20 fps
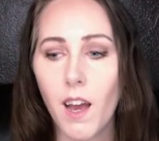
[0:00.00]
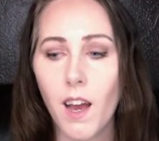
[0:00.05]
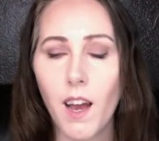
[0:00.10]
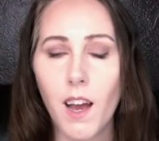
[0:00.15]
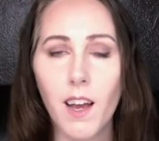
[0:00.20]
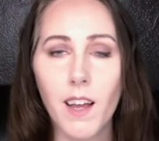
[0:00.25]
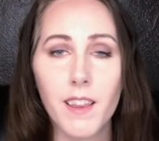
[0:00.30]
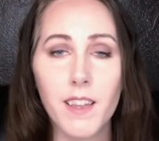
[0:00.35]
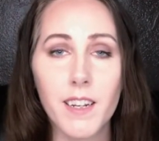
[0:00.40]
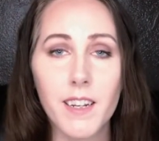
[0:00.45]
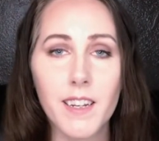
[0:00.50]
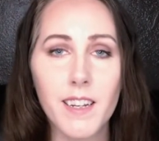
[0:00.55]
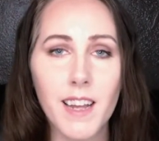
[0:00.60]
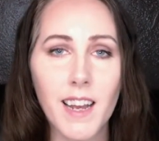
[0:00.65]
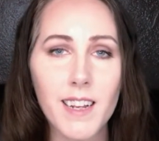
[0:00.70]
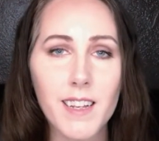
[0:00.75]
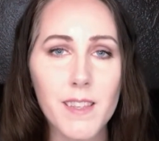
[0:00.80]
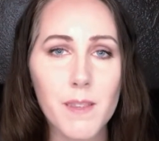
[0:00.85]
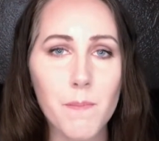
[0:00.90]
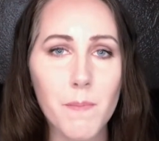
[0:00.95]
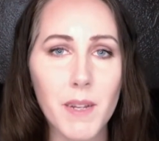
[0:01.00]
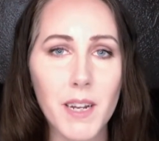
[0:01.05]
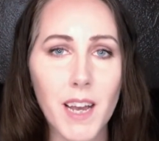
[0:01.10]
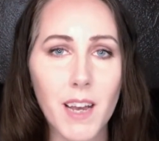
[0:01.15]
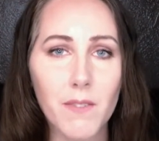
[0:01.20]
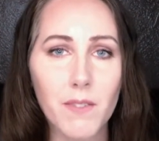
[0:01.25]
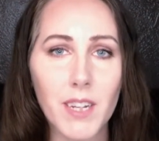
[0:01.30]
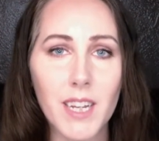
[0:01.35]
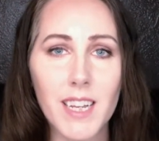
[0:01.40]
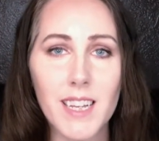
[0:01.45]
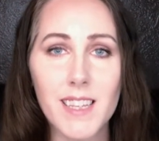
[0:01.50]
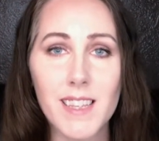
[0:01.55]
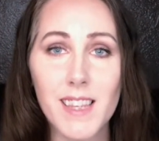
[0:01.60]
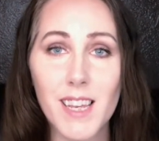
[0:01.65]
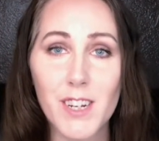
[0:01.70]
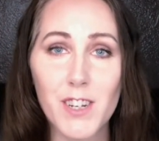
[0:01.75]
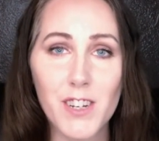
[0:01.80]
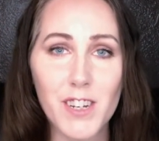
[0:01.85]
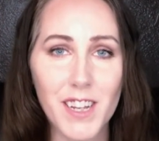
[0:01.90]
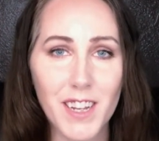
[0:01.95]
The next midheaven is
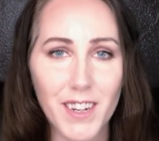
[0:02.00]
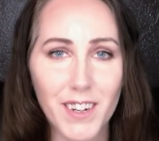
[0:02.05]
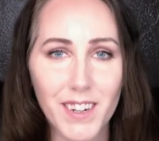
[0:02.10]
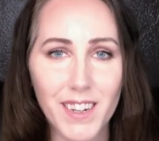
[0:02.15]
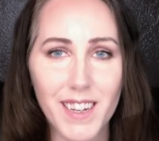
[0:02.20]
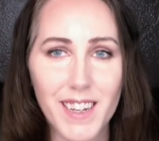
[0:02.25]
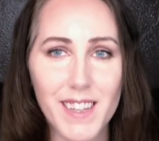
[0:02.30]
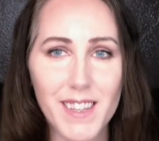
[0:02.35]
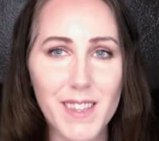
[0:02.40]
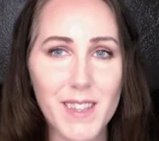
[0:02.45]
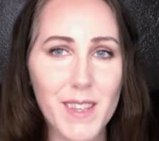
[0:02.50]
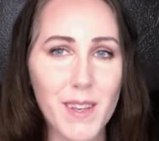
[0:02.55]
Sagittarius.